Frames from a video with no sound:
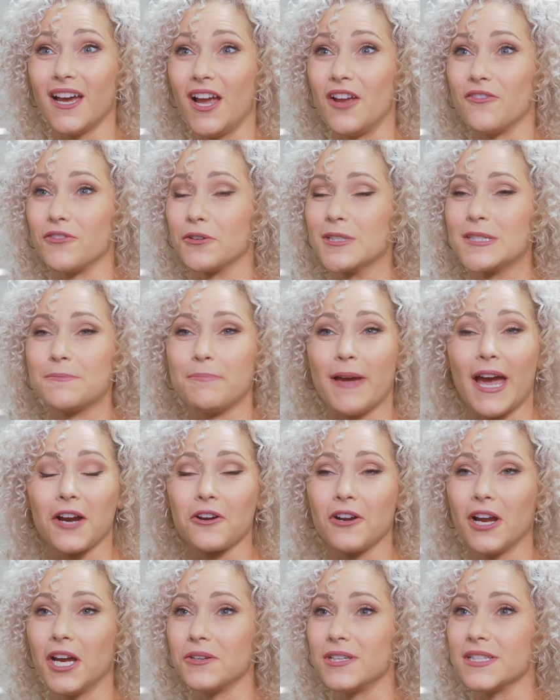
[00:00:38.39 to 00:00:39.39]
Everyone's
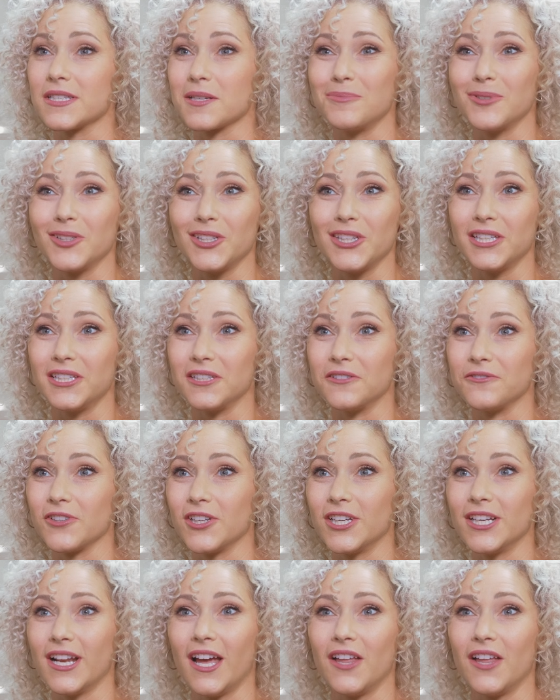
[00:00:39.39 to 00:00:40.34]
background is completely different.